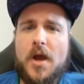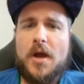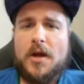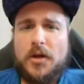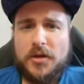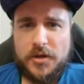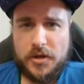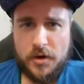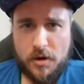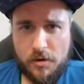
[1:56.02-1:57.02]

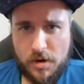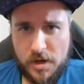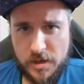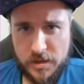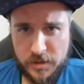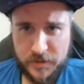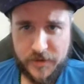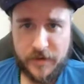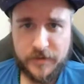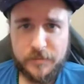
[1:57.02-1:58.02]
So
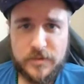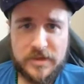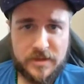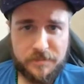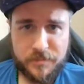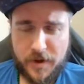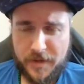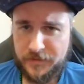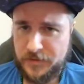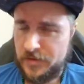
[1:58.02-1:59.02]
take some deep
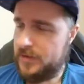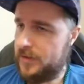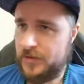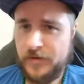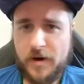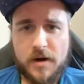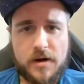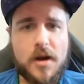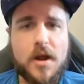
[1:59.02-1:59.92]
breaths just to start.